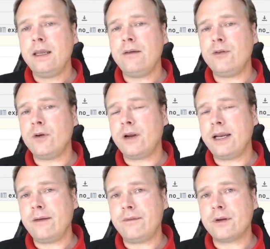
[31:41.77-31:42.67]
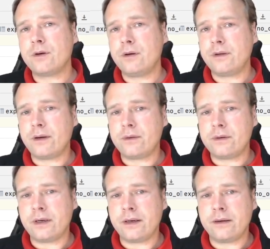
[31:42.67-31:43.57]
If you do not have
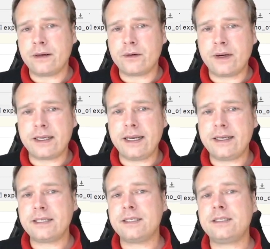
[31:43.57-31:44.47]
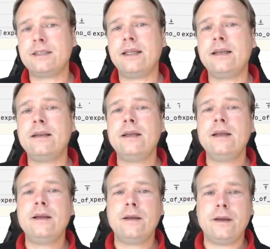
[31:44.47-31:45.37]
the correct indexes, then
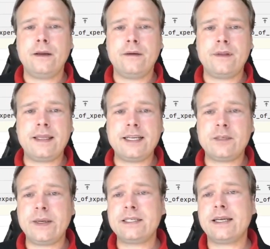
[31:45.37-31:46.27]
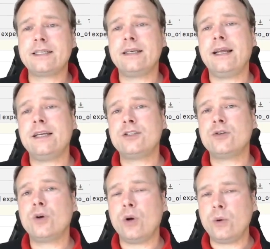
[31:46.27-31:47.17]
the database actually has
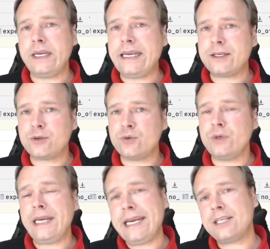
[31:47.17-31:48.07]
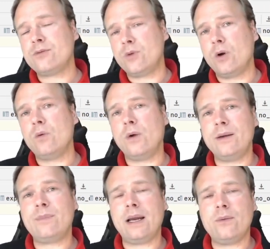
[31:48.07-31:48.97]
to go through each row
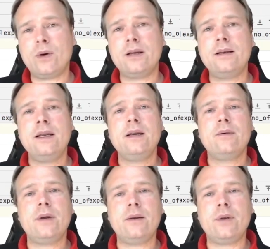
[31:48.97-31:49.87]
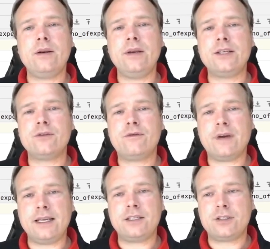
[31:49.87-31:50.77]
one by one when you need to
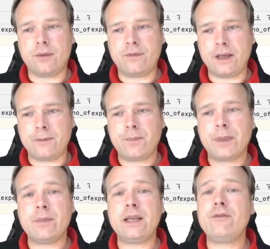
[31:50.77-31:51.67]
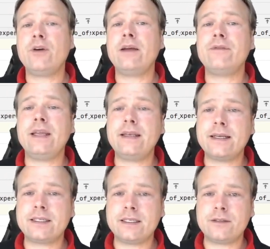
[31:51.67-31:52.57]
find something. But if you have
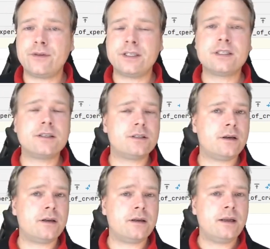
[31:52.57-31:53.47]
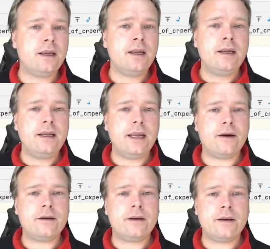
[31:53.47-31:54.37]
indexes, for instance, on
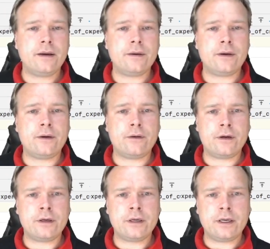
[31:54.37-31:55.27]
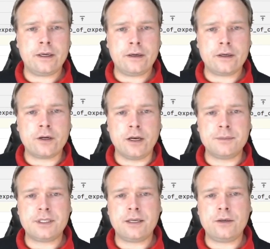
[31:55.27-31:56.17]
the
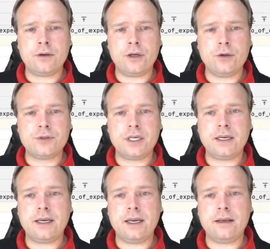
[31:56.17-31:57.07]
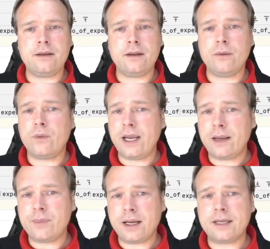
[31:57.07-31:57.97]
columns that you are using in the
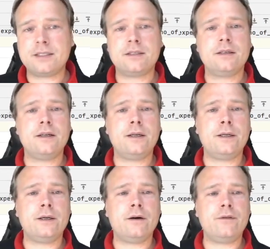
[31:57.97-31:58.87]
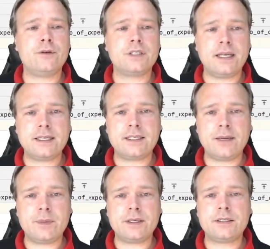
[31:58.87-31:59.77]
where part of your select
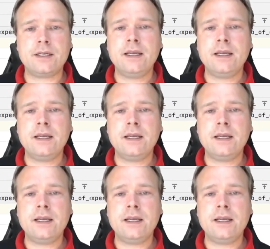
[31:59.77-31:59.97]
statement,